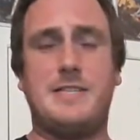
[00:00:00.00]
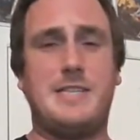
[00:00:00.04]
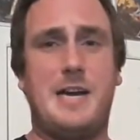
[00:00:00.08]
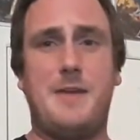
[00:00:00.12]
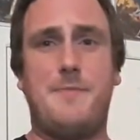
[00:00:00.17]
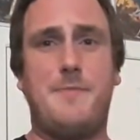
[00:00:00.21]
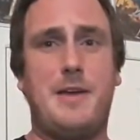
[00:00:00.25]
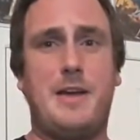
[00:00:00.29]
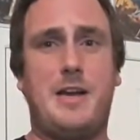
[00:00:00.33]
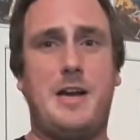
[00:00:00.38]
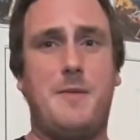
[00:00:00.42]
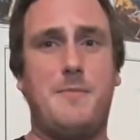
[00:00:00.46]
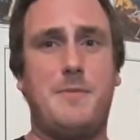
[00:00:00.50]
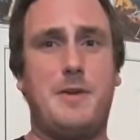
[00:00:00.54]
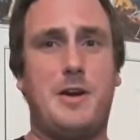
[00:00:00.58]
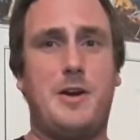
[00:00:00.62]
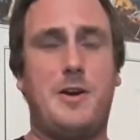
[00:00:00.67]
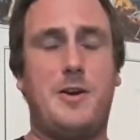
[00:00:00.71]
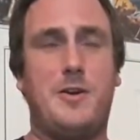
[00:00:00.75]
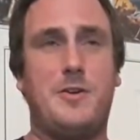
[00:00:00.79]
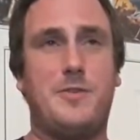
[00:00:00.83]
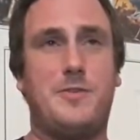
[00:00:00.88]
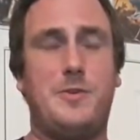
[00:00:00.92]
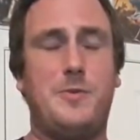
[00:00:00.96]
time they come to
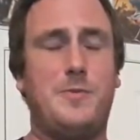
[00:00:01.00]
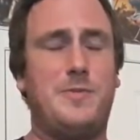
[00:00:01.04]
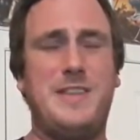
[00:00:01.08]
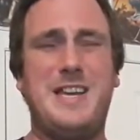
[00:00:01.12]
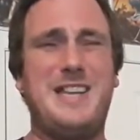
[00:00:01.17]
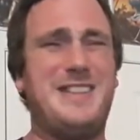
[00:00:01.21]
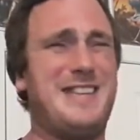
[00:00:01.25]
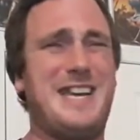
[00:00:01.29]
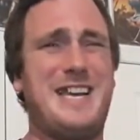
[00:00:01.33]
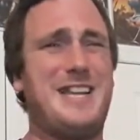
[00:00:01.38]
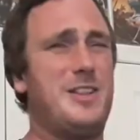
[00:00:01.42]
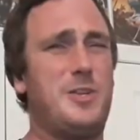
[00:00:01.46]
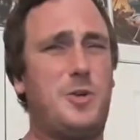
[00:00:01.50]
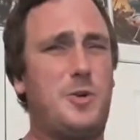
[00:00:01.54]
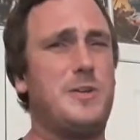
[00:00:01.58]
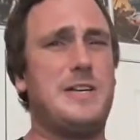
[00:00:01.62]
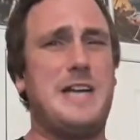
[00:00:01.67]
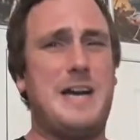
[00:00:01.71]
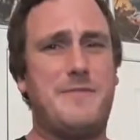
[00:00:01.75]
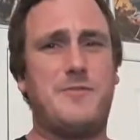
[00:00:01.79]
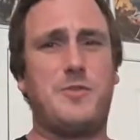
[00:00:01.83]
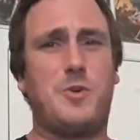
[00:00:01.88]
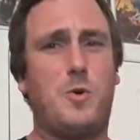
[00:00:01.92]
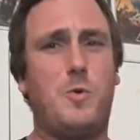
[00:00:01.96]
Earth. You'd think they'd learn
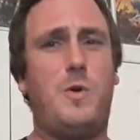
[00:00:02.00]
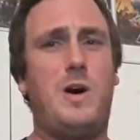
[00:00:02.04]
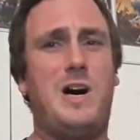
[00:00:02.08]
after a